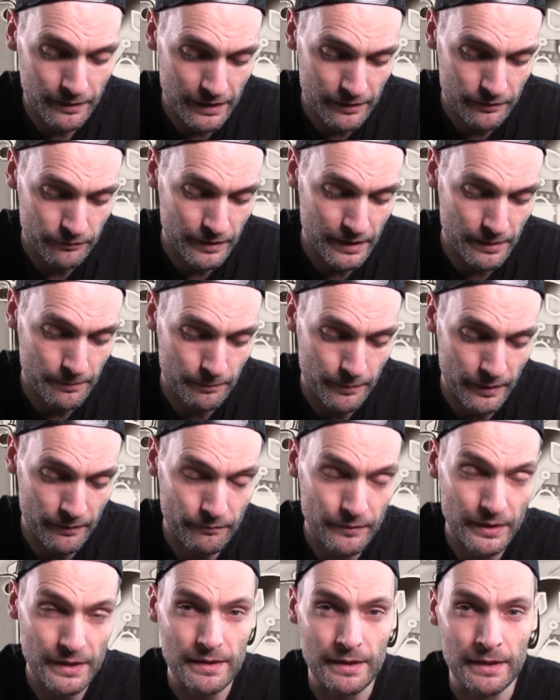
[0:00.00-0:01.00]
That's
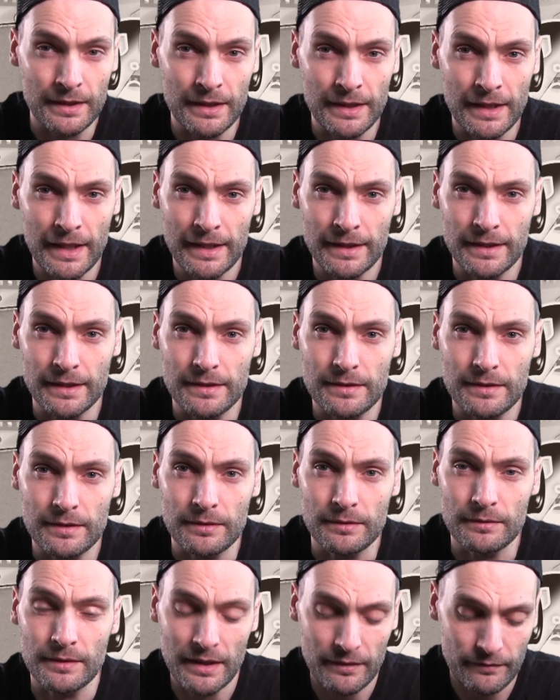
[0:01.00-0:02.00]
been recently added
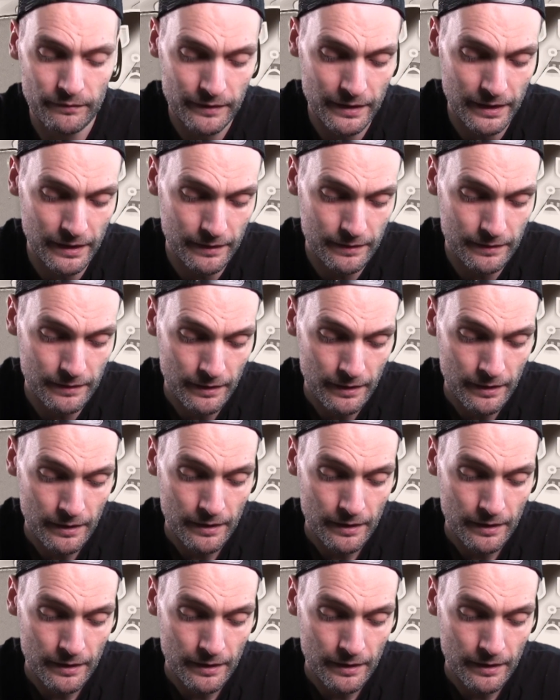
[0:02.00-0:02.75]
to Netflix.